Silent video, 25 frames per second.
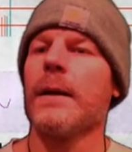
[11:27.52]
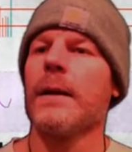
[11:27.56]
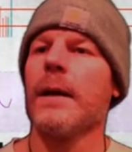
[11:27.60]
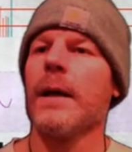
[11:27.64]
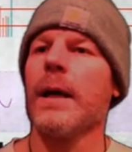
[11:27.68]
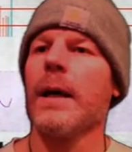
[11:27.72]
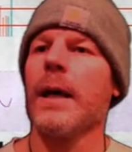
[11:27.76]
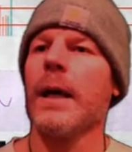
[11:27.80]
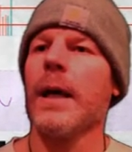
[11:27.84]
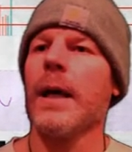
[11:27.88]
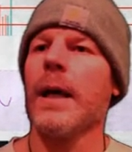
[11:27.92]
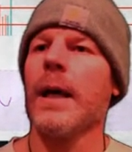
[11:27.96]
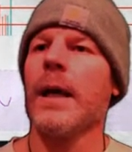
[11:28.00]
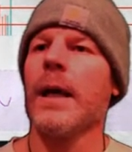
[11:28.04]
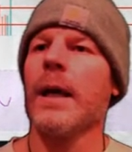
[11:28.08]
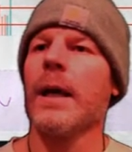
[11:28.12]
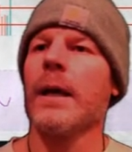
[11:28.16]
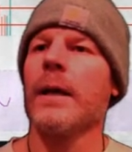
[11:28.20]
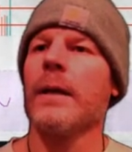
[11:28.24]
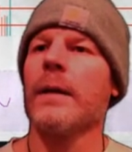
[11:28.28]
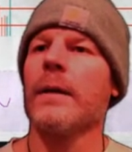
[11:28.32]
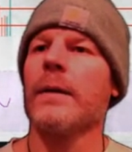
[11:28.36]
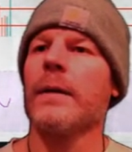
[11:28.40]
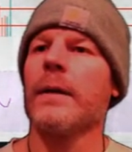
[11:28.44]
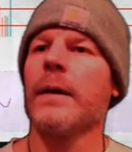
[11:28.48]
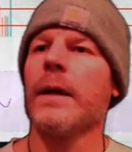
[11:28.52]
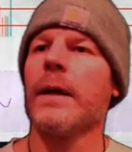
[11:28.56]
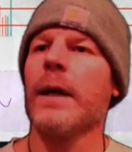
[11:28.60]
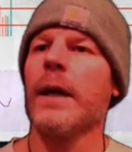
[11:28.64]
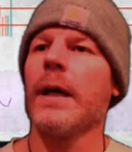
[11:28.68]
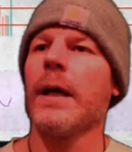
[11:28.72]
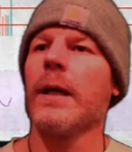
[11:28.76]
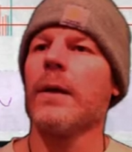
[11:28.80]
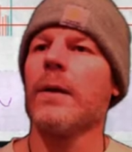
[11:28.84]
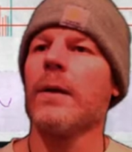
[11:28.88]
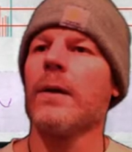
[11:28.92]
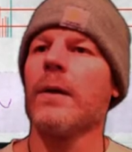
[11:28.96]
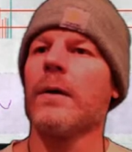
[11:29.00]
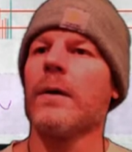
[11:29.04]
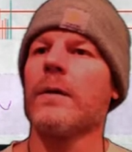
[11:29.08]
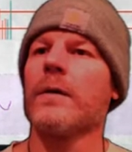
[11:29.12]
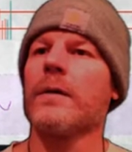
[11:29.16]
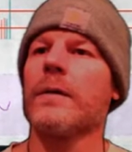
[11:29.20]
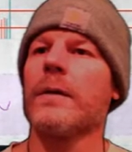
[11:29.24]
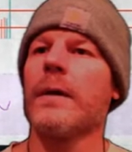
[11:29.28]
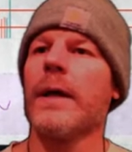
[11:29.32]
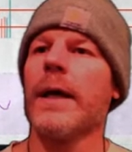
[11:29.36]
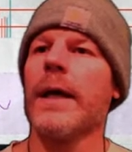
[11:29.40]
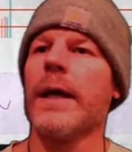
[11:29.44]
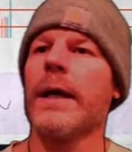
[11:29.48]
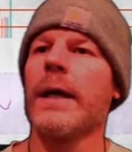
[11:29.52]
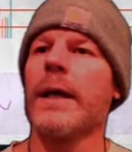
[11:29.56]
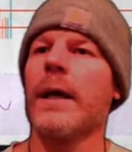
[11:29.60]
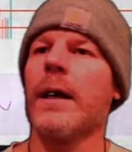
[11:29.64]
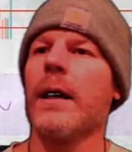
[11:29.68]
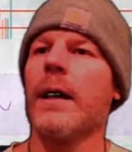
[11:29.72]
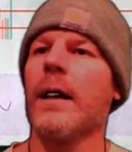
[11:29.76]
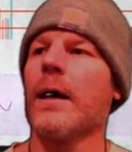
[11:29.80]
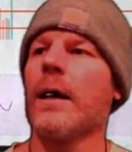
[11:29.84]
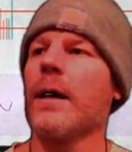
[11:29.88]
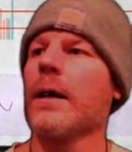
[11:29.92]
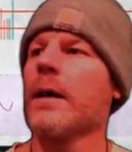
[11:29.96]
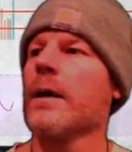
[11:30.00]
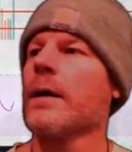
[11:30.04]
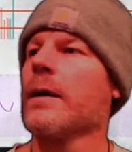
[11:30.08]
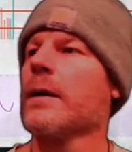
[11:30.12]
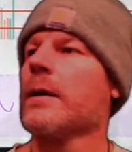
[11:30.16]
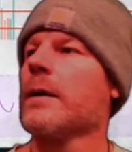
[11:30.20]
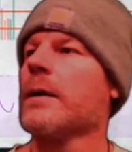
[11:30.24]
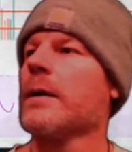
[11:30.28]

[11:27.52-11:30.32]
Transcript: And it looks like all